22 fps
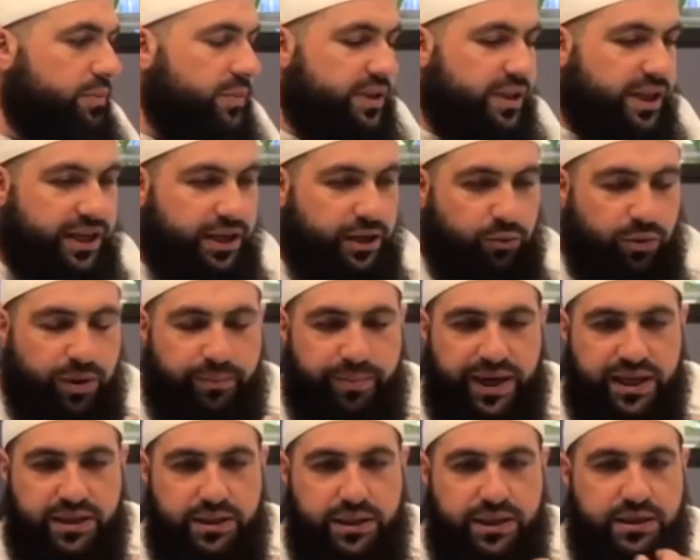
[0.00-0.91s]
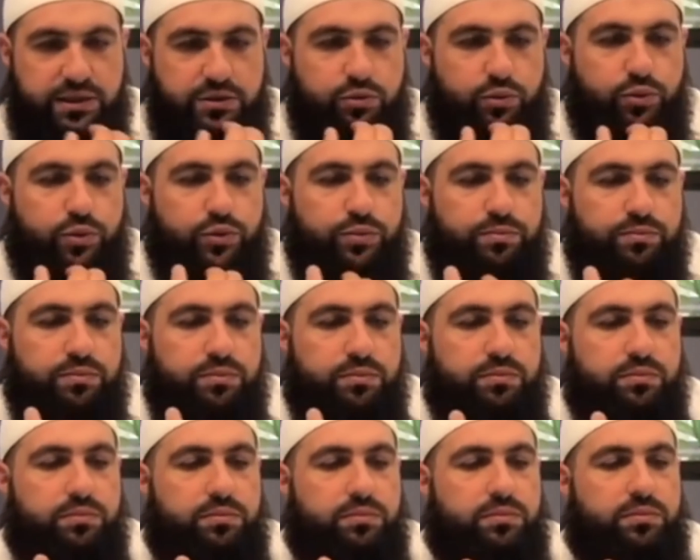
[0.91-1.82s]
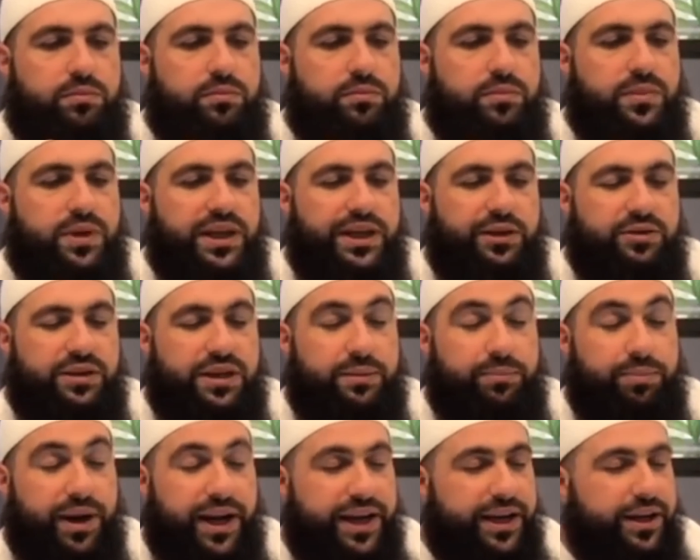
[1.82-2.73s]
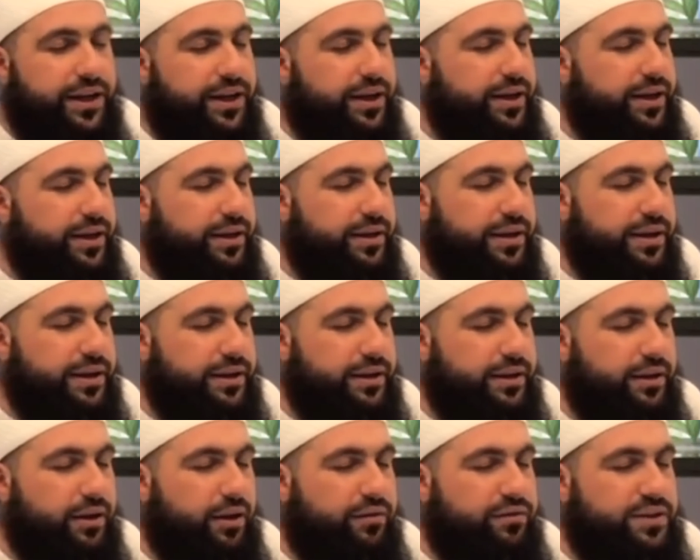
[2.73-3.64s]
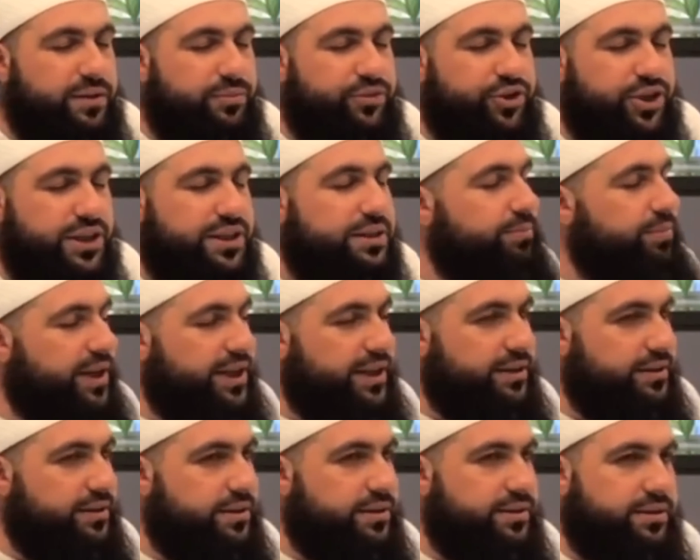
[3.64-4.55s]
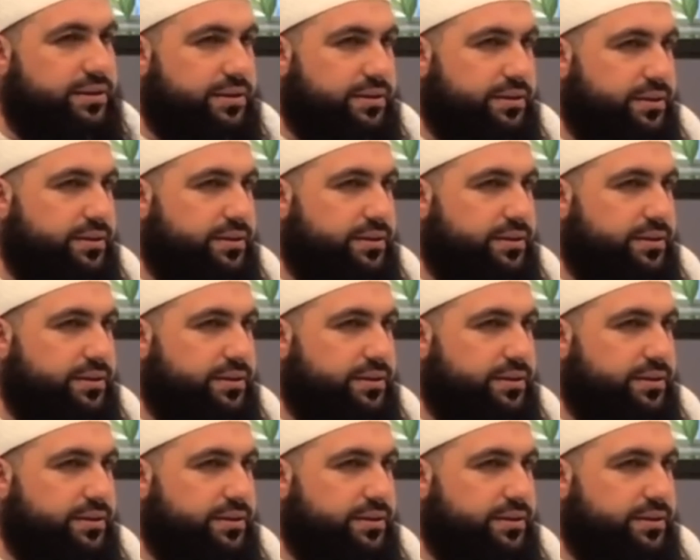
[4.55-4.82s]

Then he went back to his room. He was complaining of some chest pains,